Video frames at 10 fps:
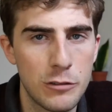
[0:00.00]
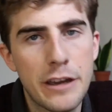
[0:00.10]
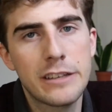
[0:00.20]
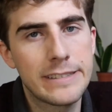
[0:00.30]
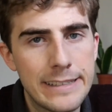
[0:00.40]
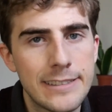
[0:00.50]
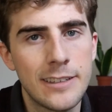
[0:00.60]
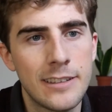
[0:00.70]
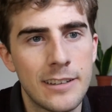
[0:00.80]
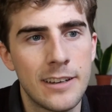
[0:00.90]
you think is
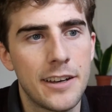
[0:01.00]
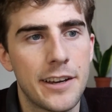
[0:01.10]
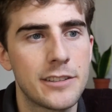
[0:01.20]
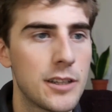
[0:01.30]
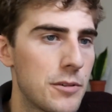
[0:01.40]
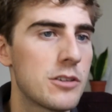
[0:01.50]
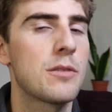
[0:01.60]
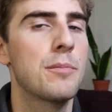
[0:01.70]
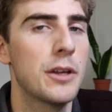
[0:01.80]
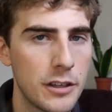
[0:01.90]
easy, except there's
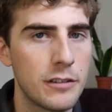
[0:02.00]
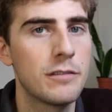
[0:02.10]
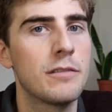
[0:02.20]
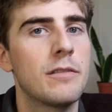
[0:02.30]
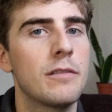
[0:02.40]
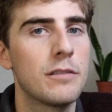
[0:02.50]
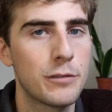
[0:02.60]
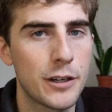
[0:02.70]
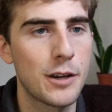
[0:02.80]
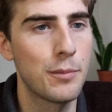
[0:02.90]
a million
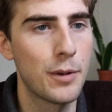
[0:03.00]
friggin'